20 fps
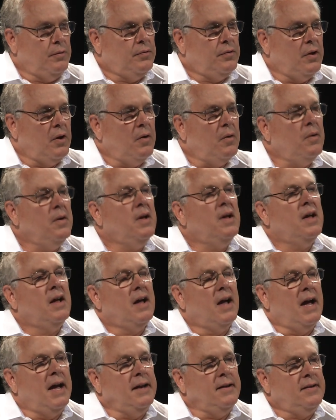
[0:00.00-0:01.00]
So
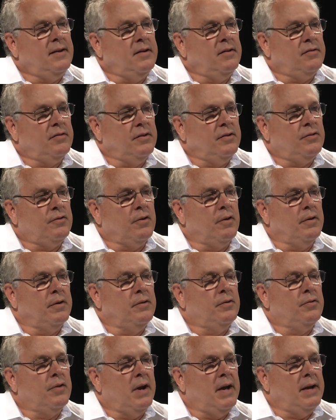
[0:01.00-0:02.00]
I intentionally
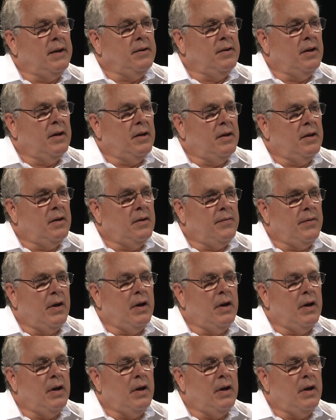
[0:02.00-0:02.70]
started trying to